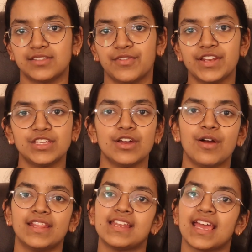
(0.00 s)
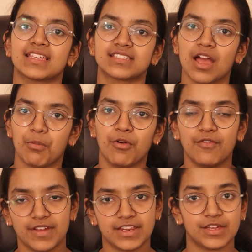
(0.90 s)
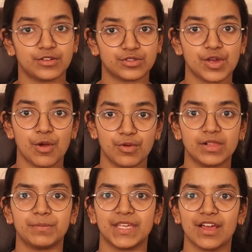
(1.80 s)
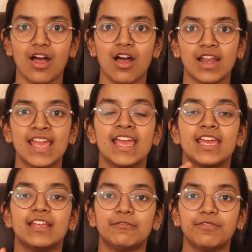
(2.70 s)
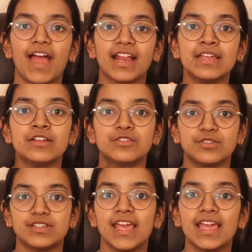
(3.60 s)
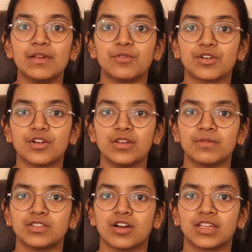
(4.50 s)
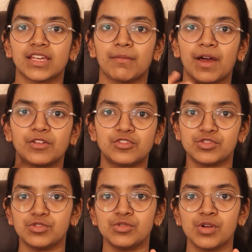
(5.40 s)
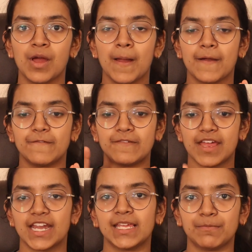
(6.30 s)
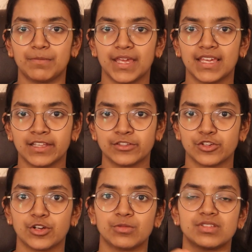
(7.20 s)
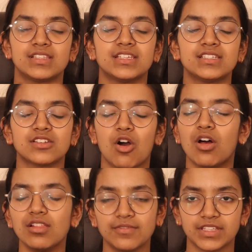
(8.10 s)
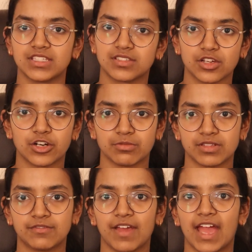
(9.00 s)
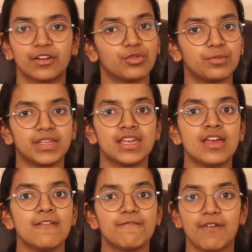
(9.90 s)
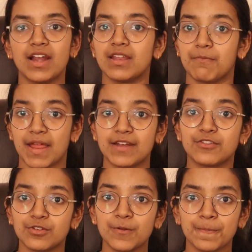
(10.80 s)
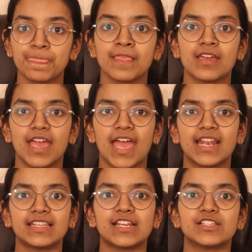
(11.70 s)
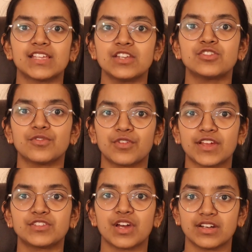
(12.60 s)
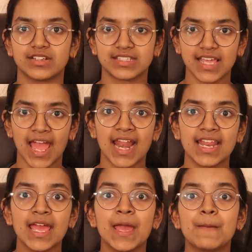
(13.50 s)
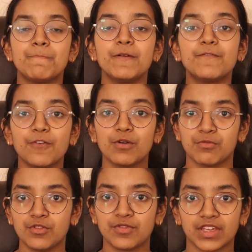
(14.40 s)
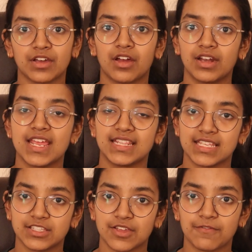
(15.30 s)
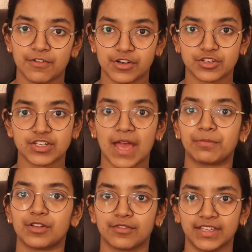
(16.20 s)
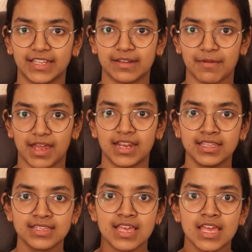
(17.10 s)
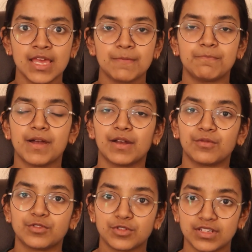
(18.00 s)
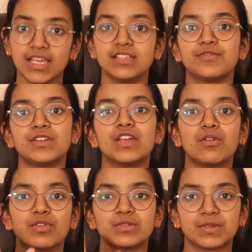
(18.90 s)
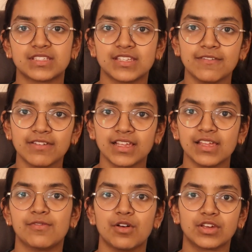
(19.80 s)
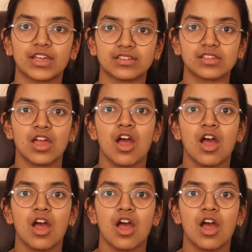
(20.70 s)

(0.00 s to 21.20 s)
video and the next couple of videos will be on. In fact, today we're going to be talking about two very big terms, and all of these terms in fact will be fundamental and they're essential for us to understand before moving on in this first chapter of kinematics. But today's video will specifically focus